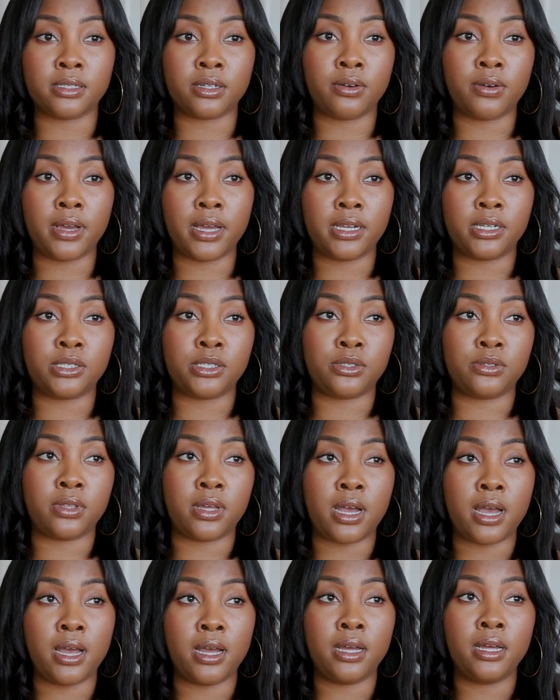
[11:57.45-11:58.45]
to go ahead and do
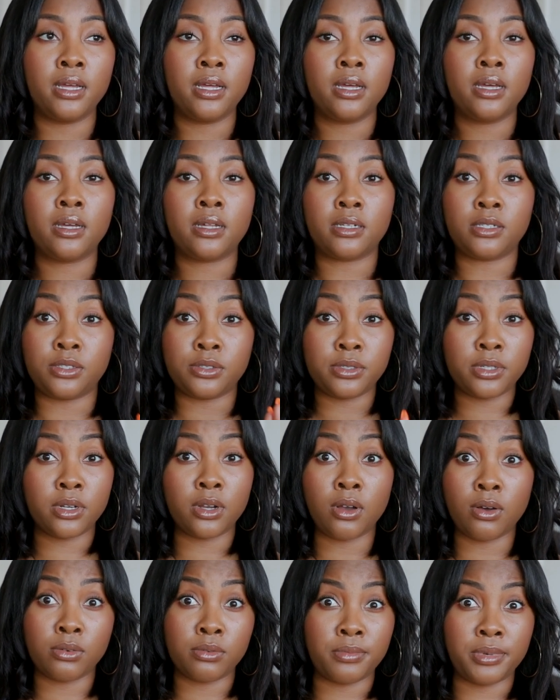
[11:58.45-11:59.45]
that. Do
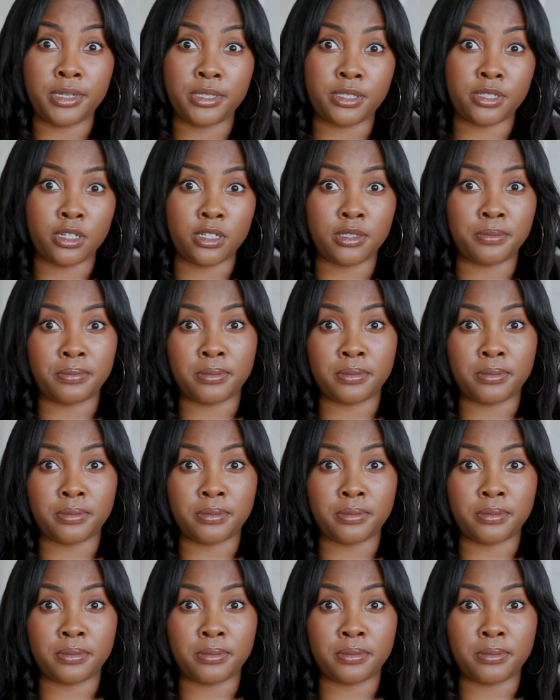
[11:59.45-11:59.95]
your own research,